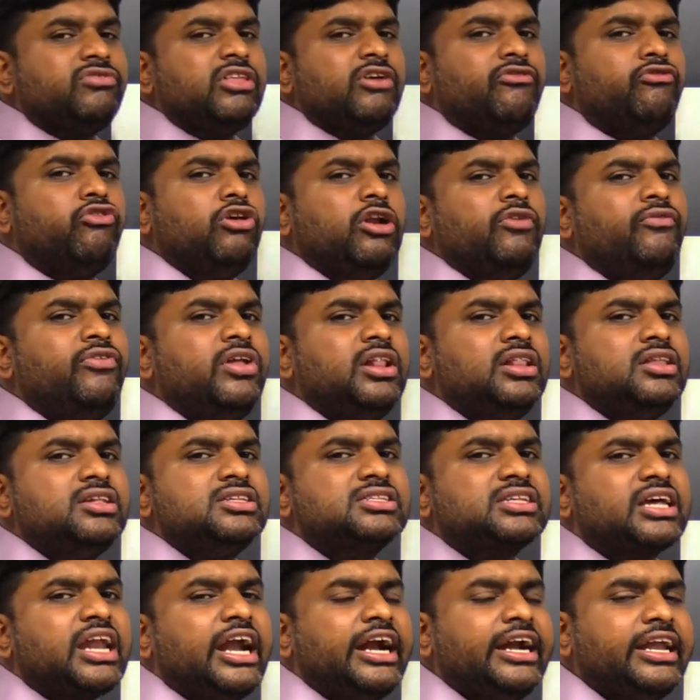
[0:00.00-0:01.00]
If they fulfill
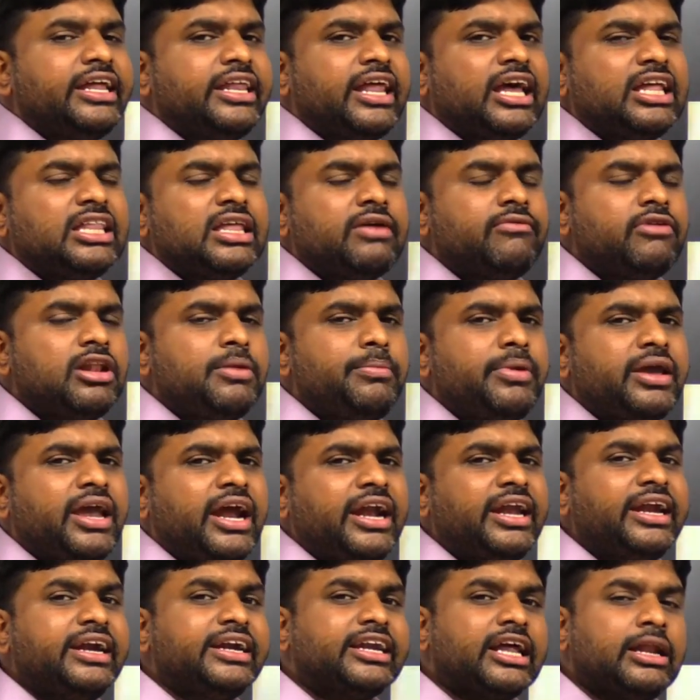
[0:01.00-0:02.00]
this criteria, they will be
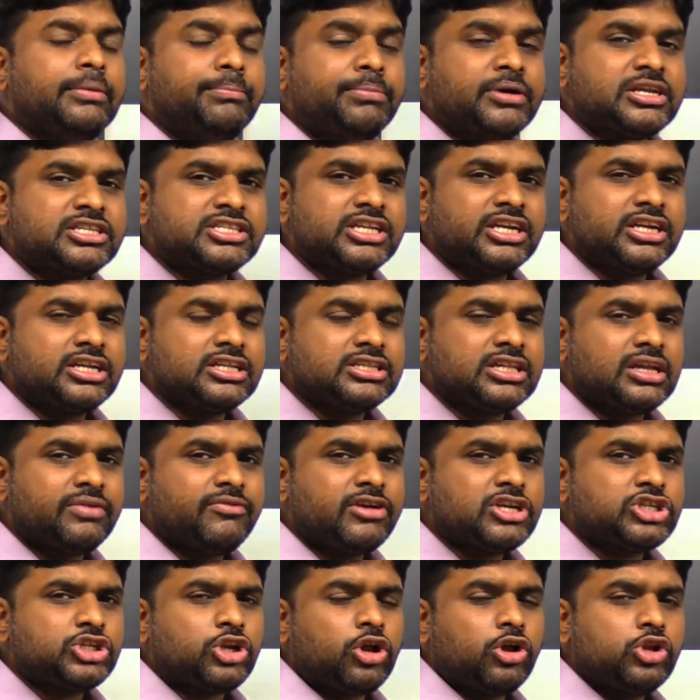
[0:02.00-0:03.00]
getting 10%
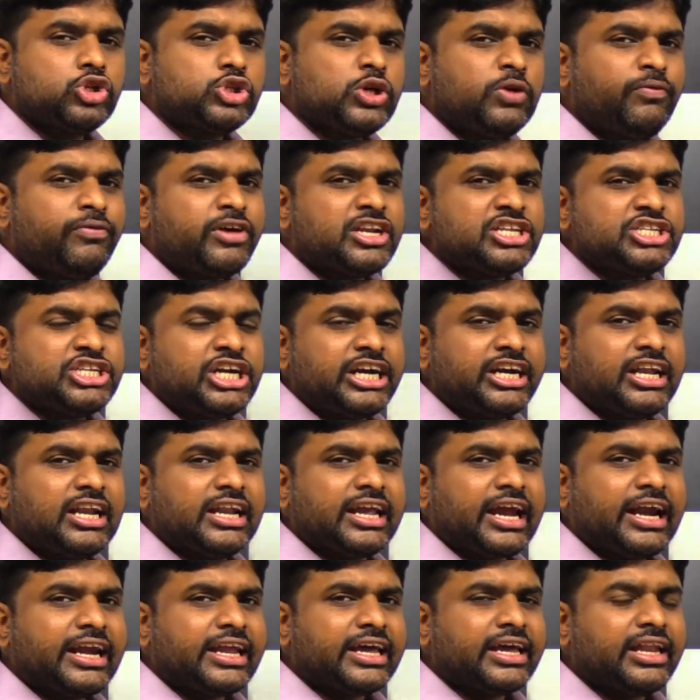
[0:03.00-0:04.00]
reservation also for
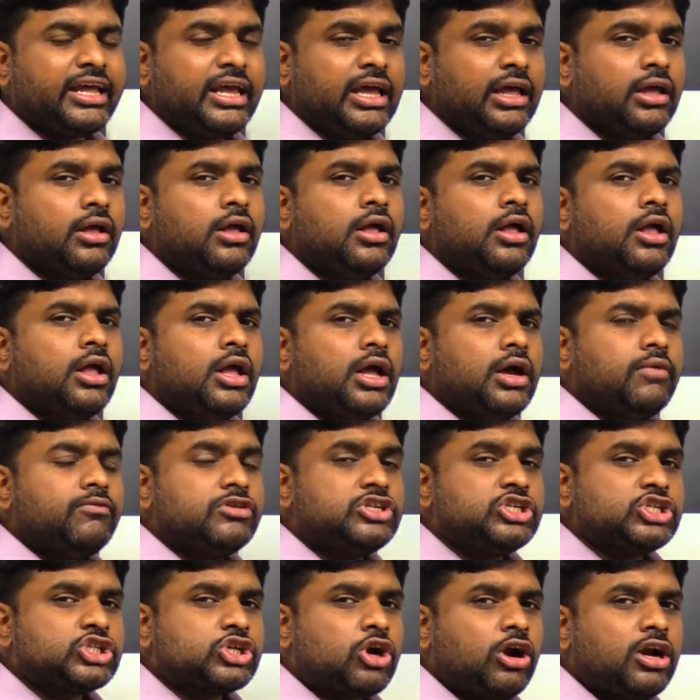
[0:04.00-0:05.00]
general category,
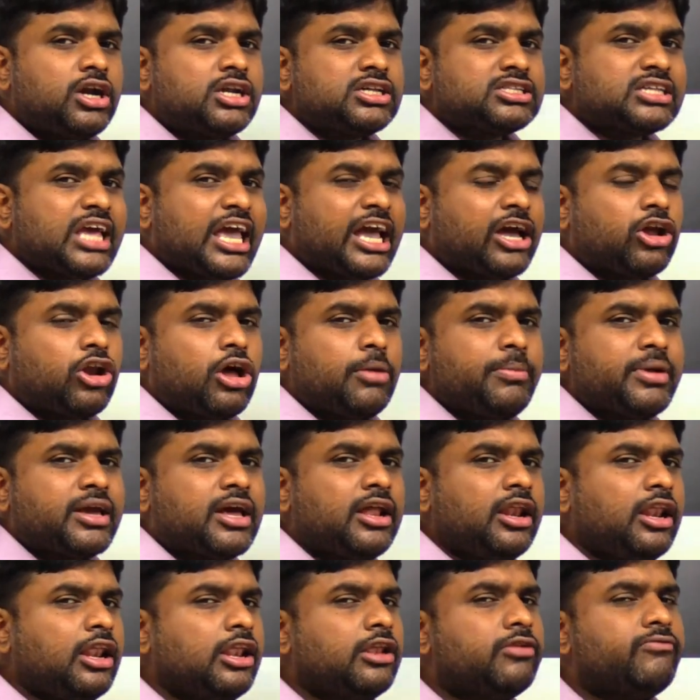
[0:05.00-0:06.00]
which is called as
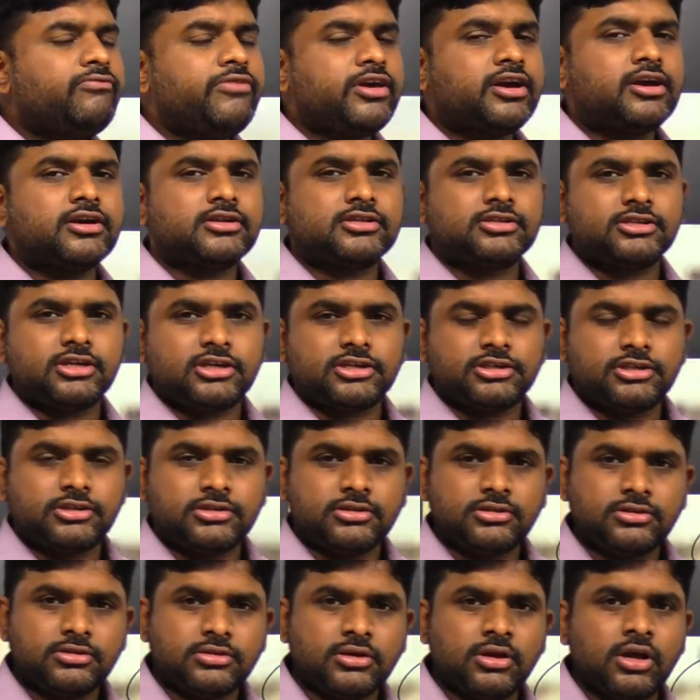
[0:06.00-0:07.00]
economical weaker
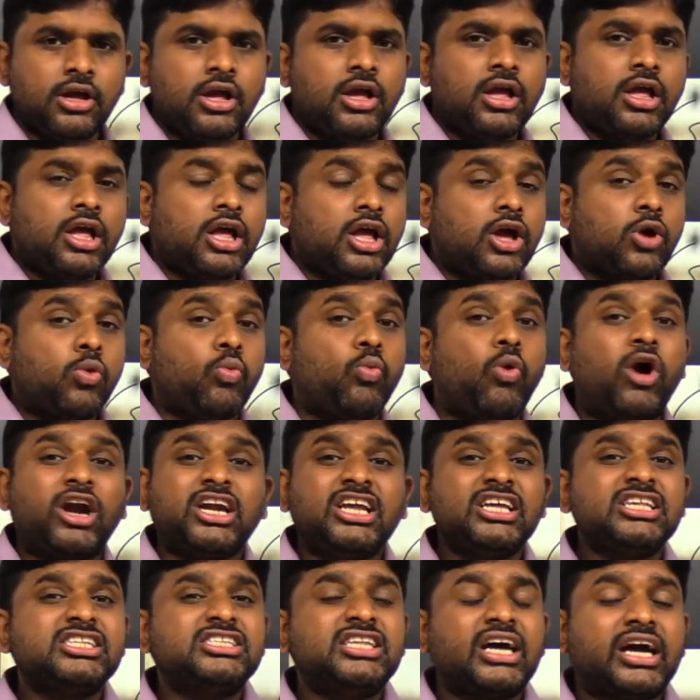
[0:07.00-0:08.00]
section.
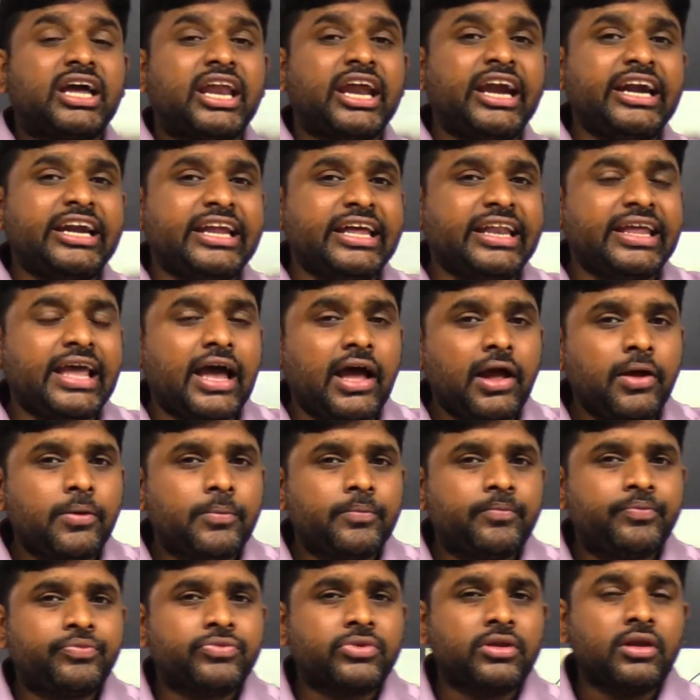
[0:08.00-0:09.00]
What is the
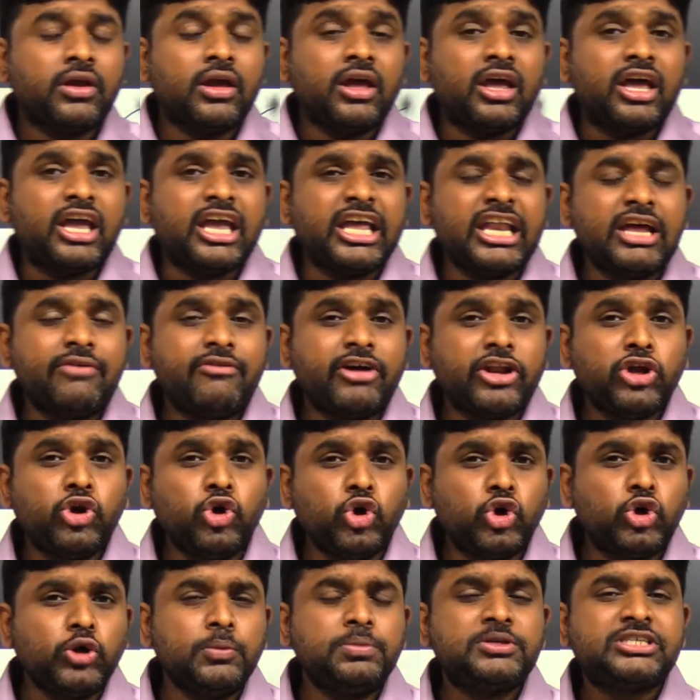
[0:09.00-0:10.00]
criteria? In our
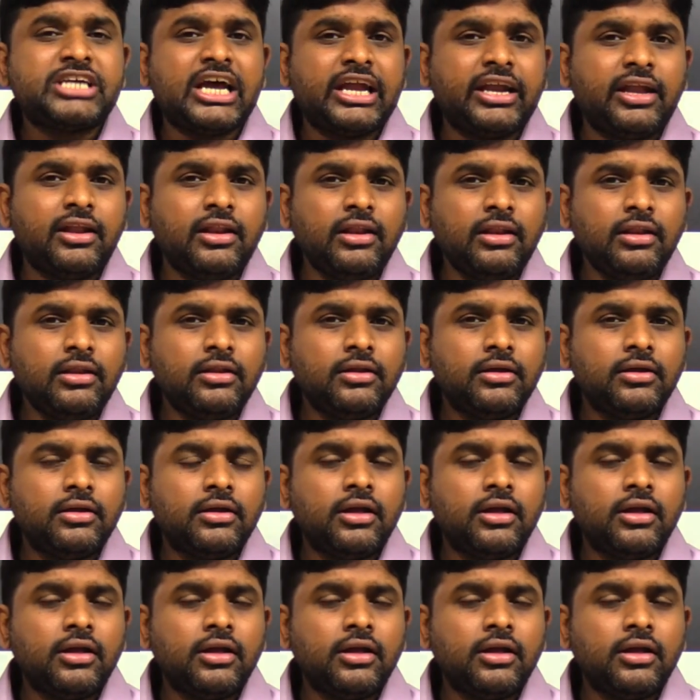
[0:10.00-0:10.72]
YouTube channel,